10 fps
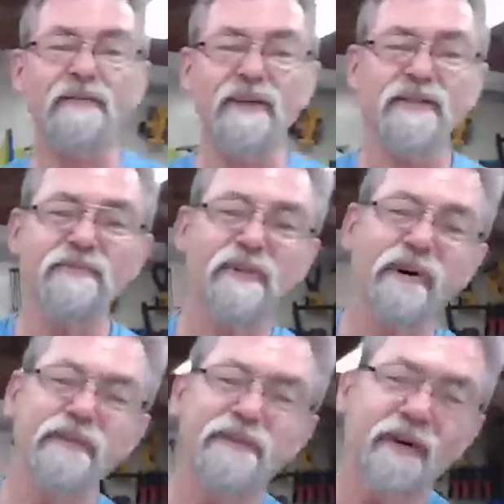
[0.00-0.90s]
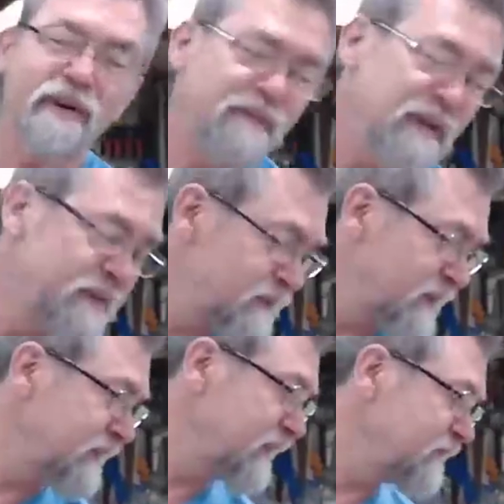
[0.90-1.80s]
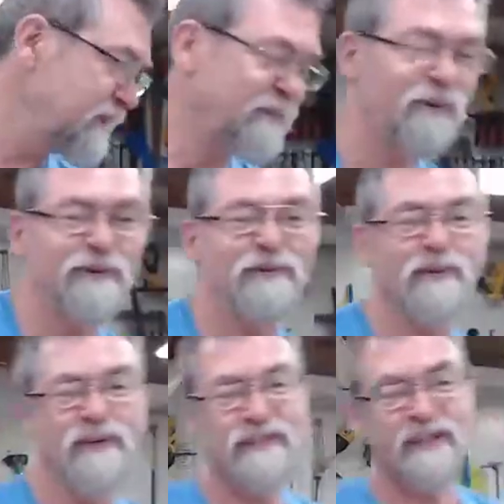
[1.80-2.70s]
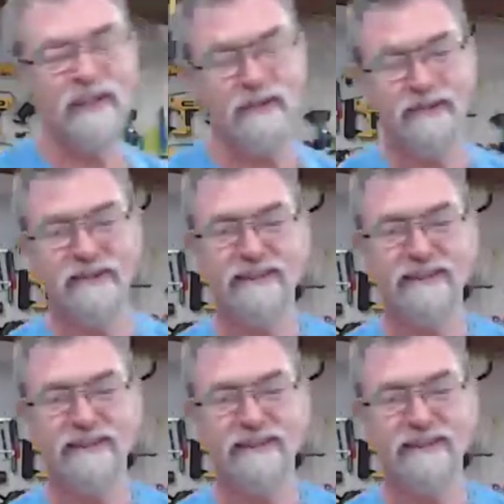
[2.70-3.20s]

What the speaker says: I've got some very, very big news. I need a drink of water before I tell you.